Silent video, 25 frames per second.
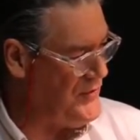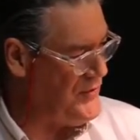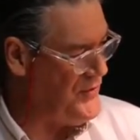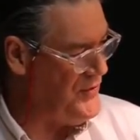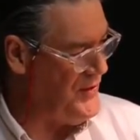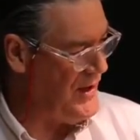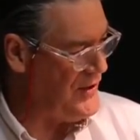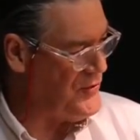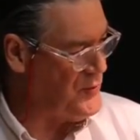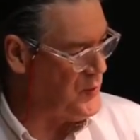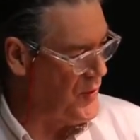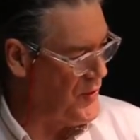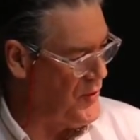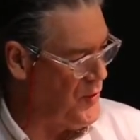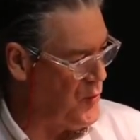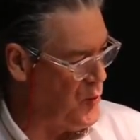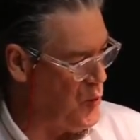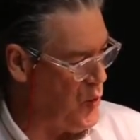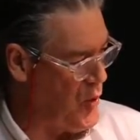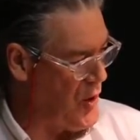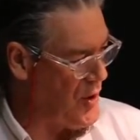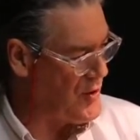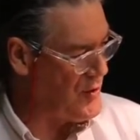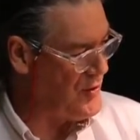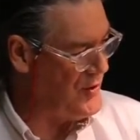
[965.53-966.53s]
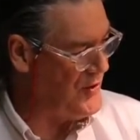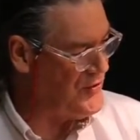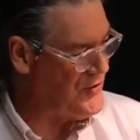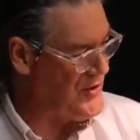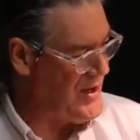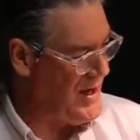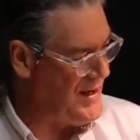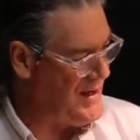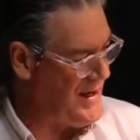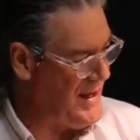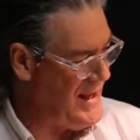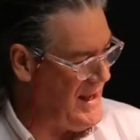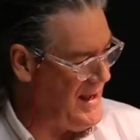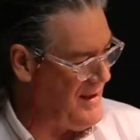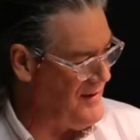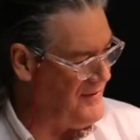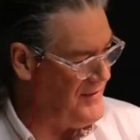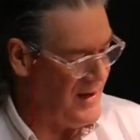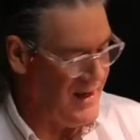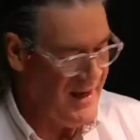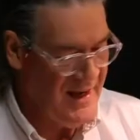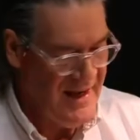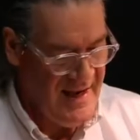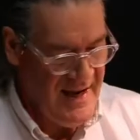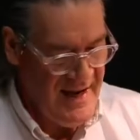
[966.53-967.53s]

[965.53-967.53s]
That's where the water is kind of heavy.